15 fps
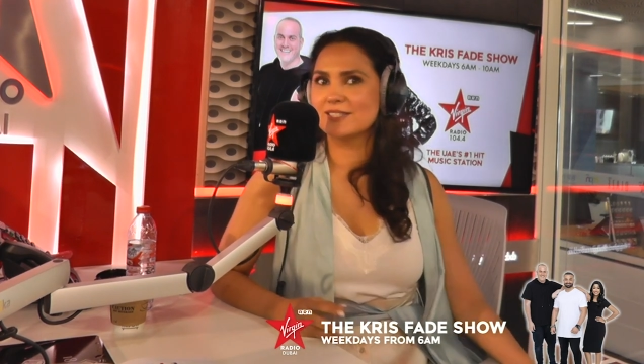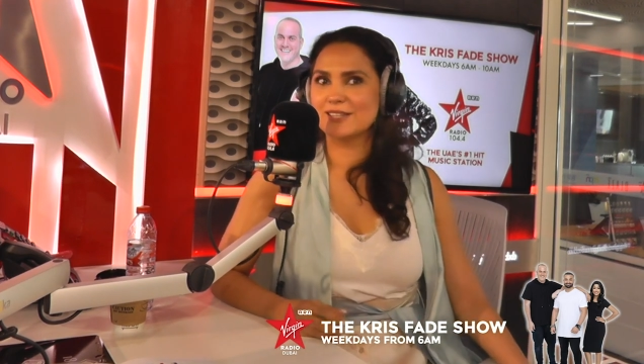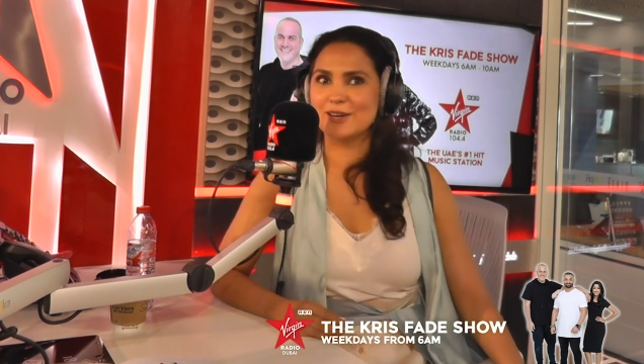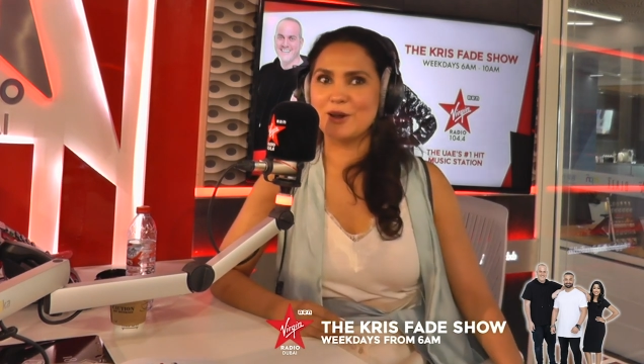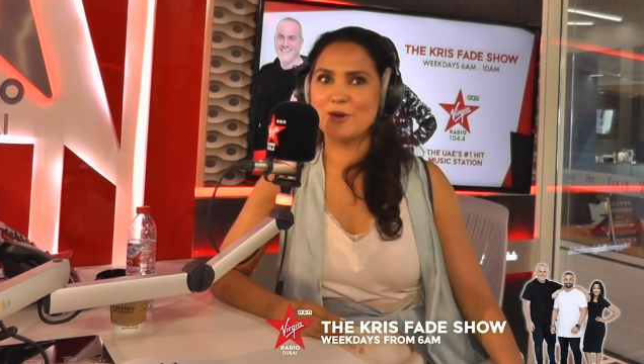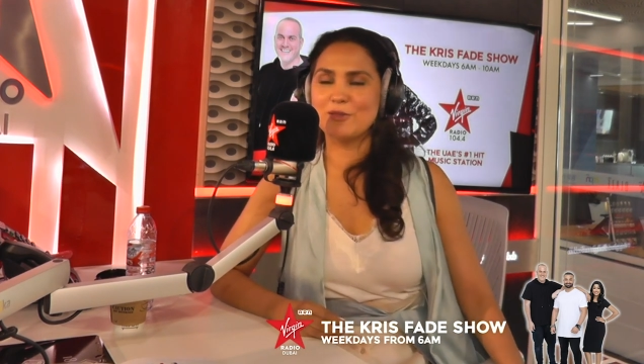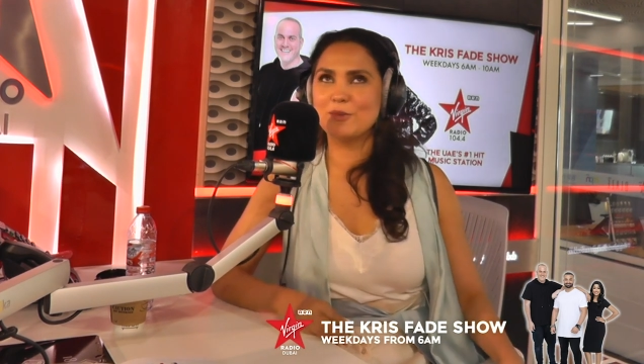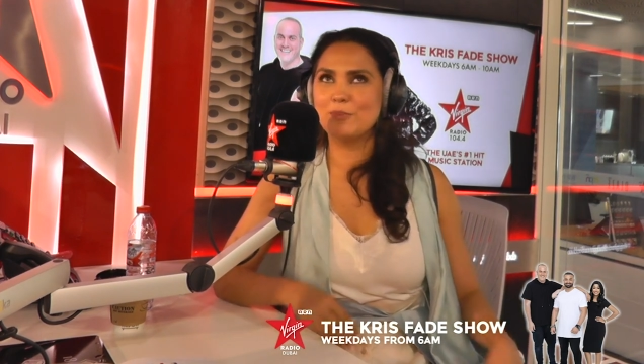you
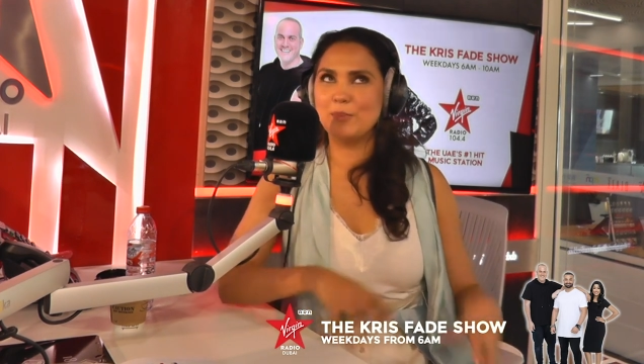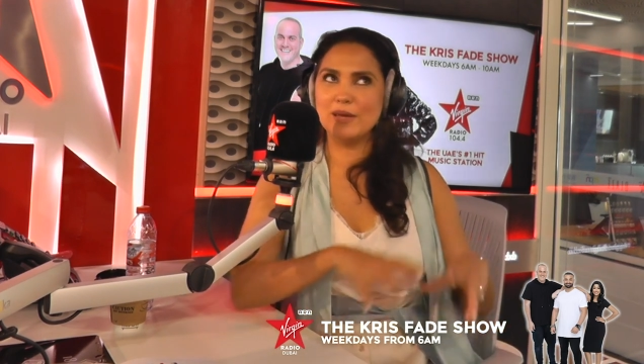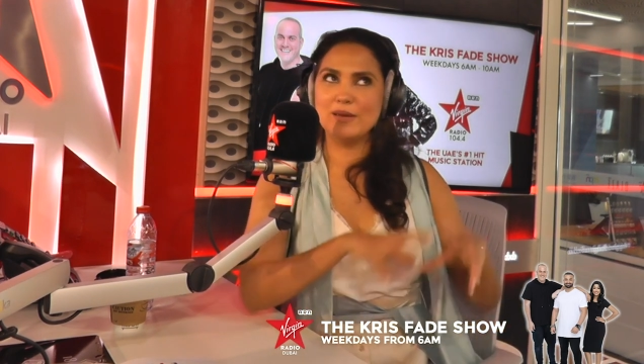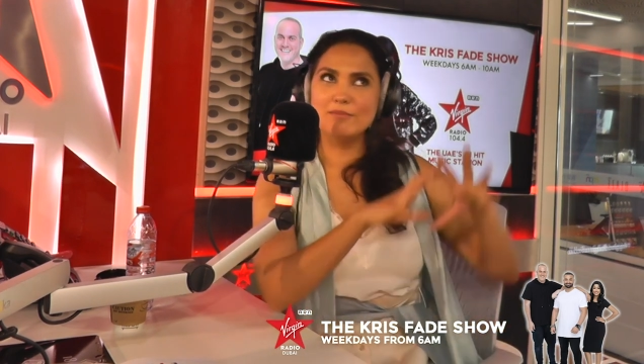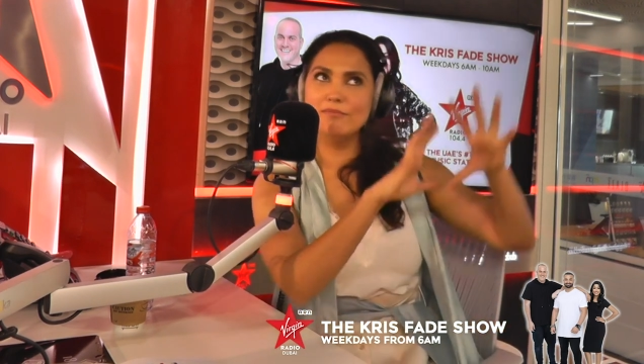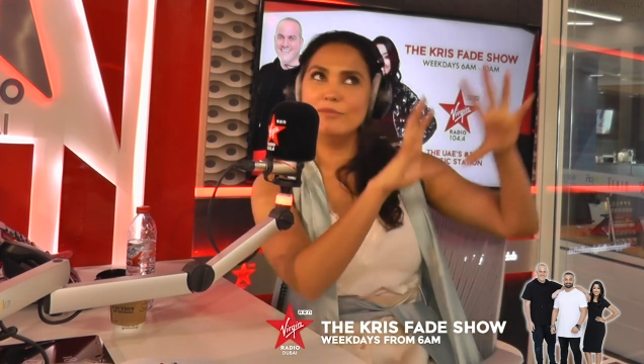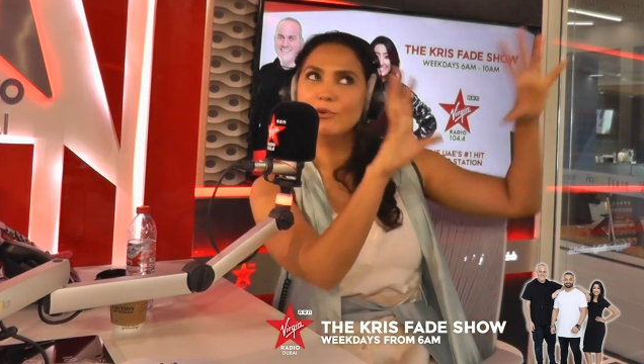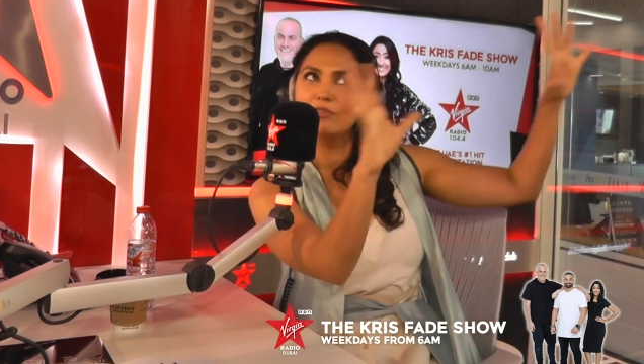know, the
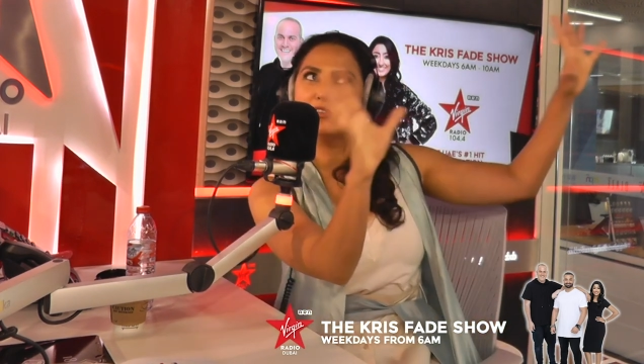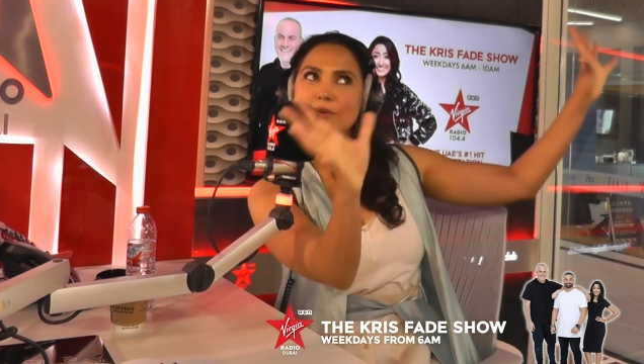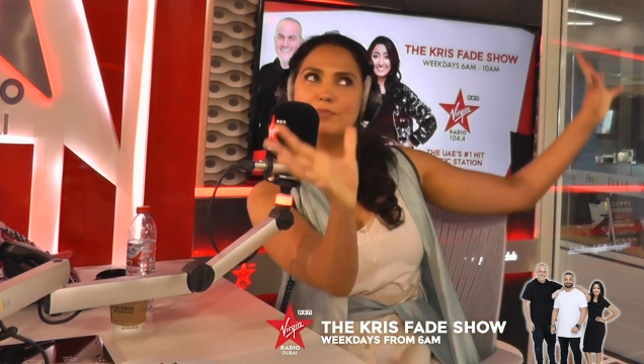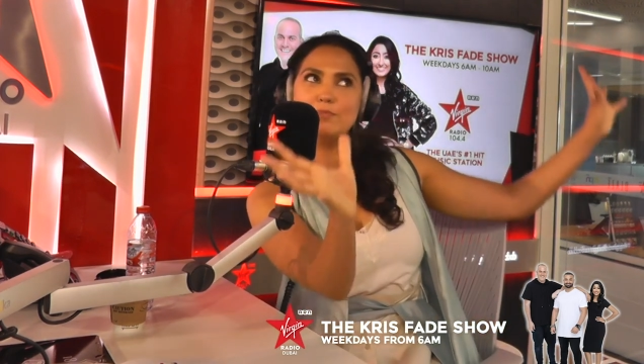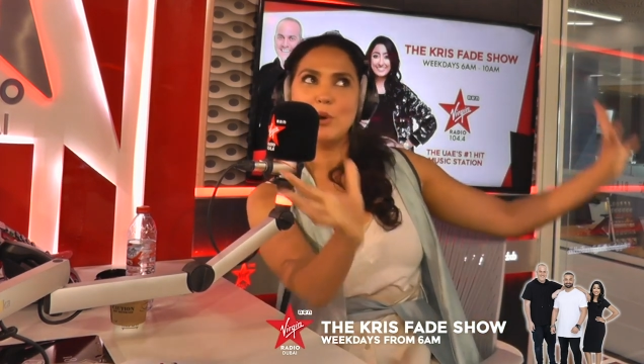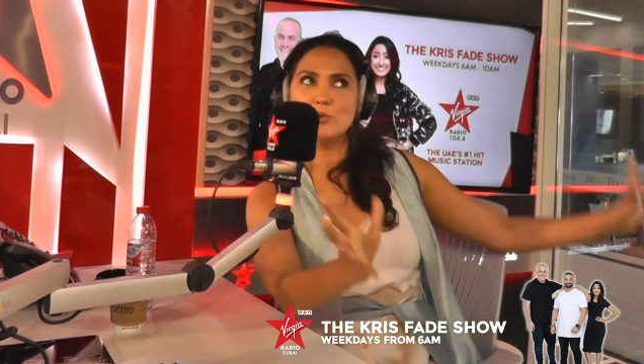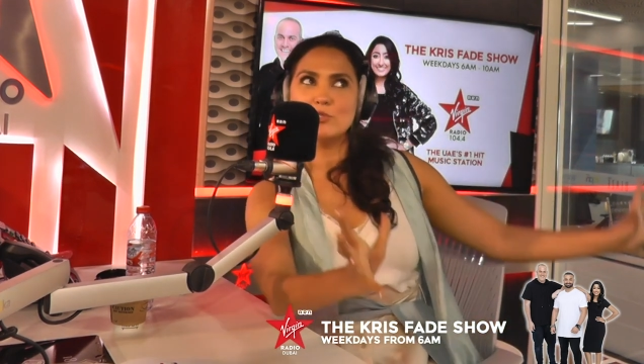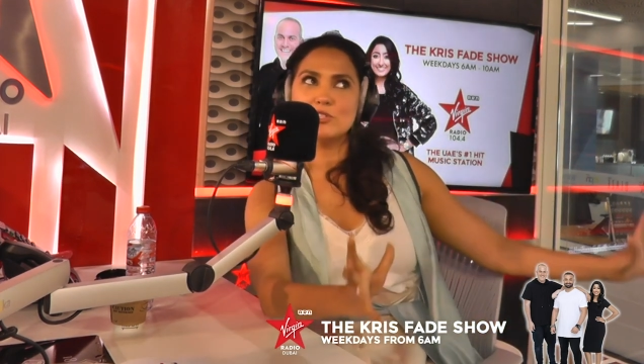big movie
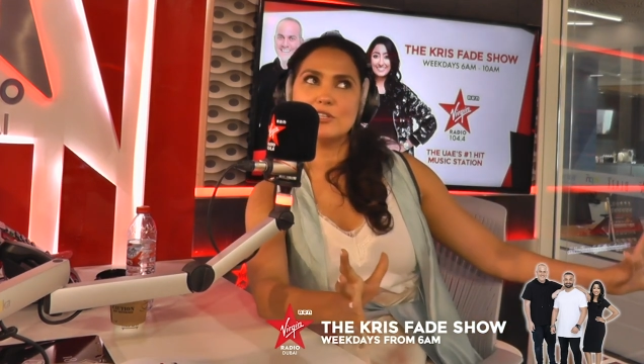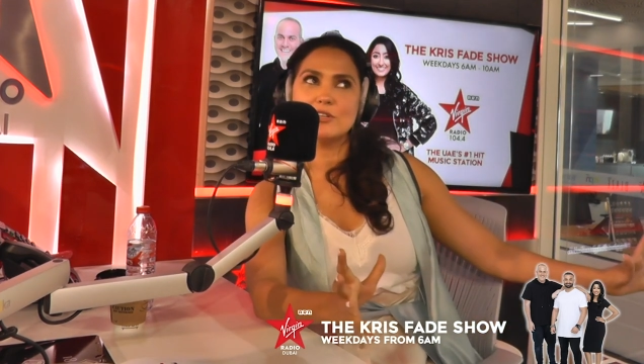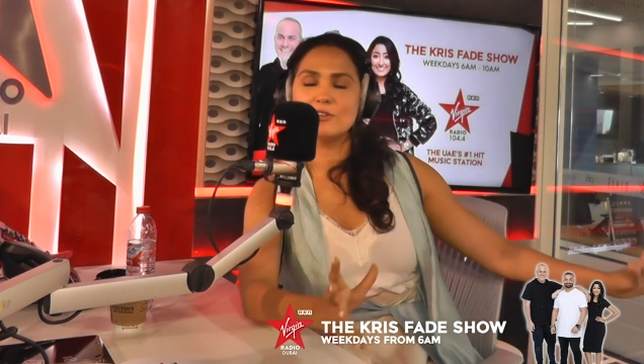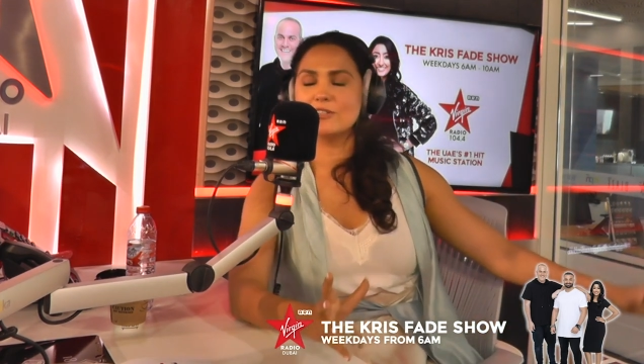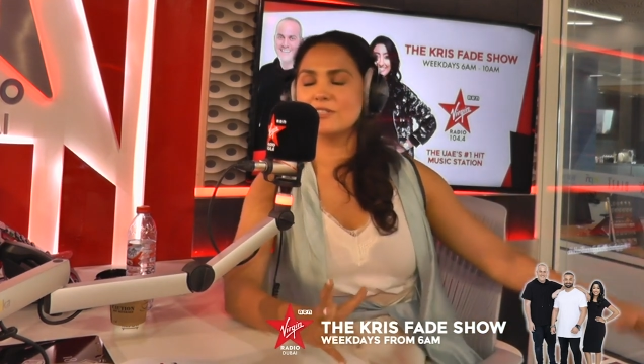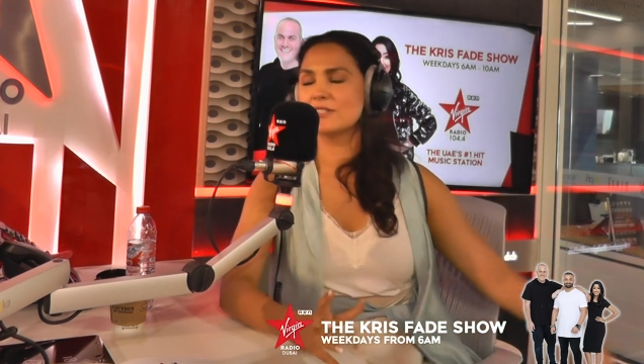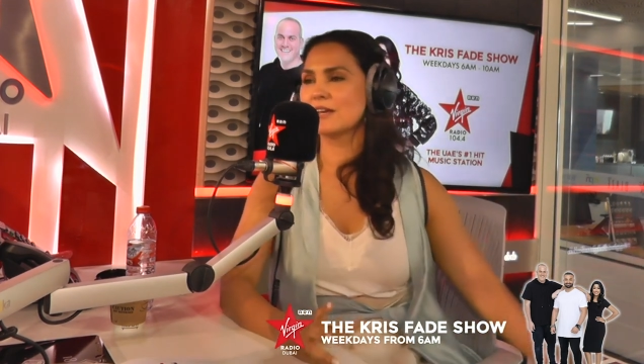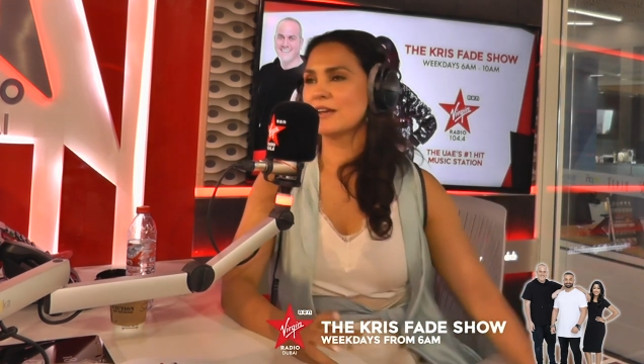
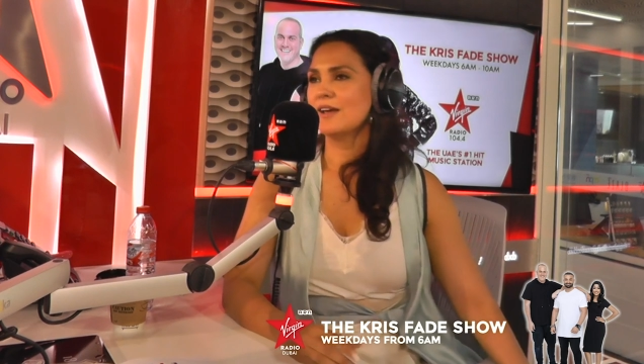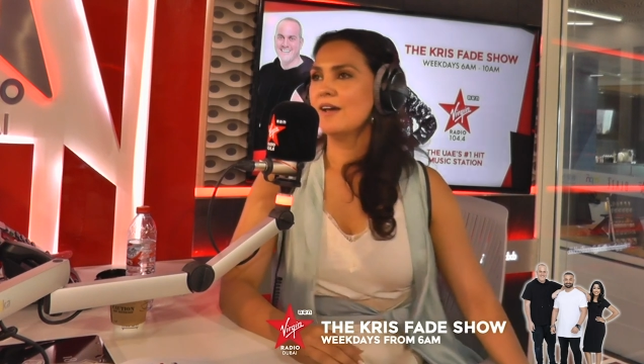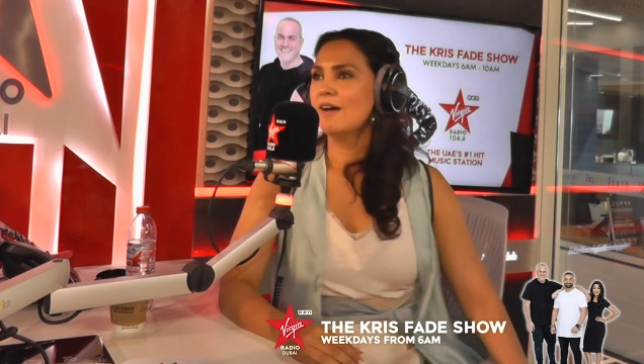posters.